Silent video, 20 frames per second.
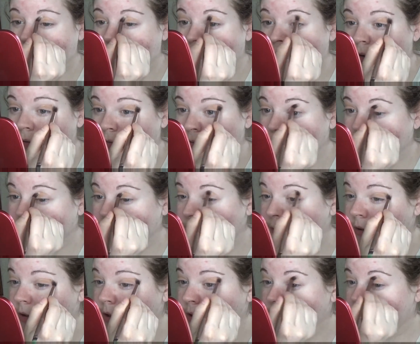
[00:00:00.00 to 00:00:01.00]
I'll feel
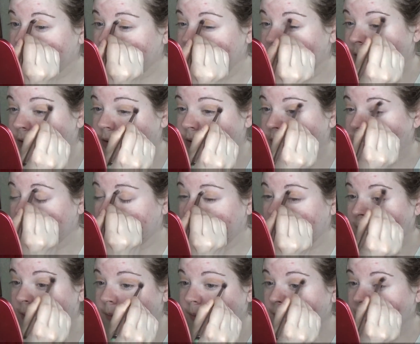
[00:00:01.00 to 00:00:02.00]
really good
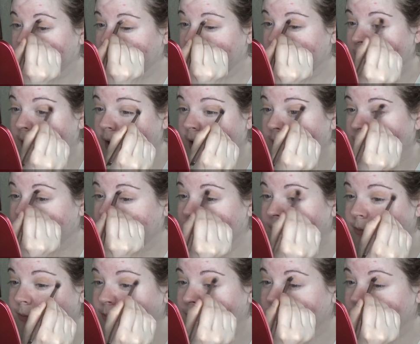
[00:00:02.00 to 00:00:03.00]
and I'll be like, wow,
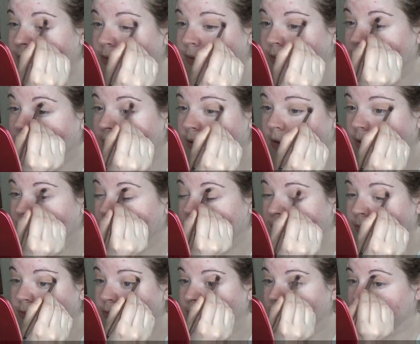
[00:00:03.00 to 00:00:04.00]
I'm doing so good, I'm
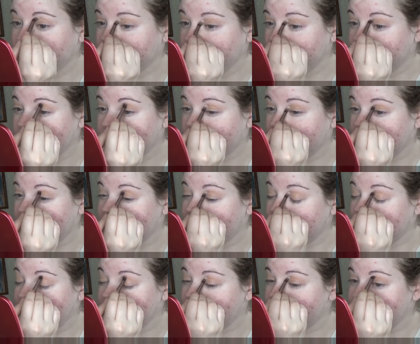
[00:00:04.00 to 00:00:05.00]
losing so much
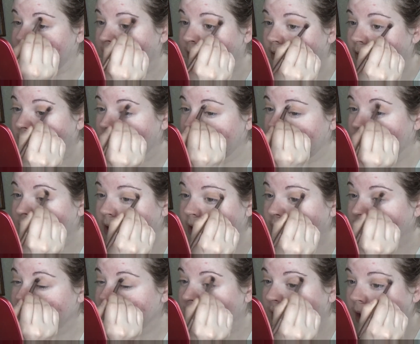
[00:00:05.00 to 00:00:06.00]
weight, I'm doing
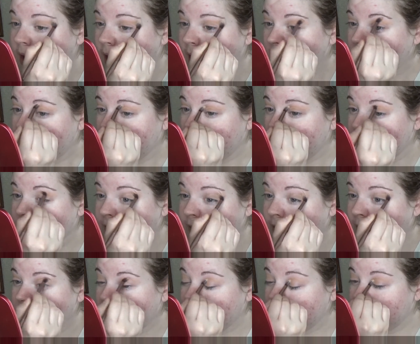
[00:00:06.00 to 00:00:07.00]
this, and
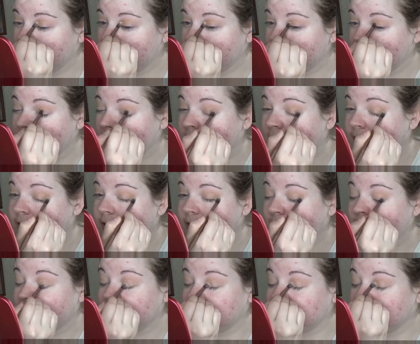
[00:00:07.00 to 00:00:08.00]
then like the
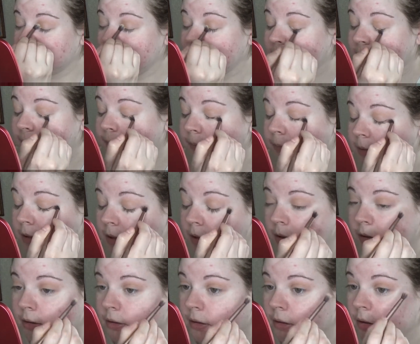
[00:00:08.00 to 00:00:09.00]
next day I can be
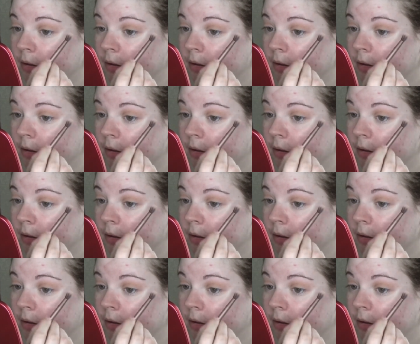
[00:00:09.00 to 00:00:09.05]
like,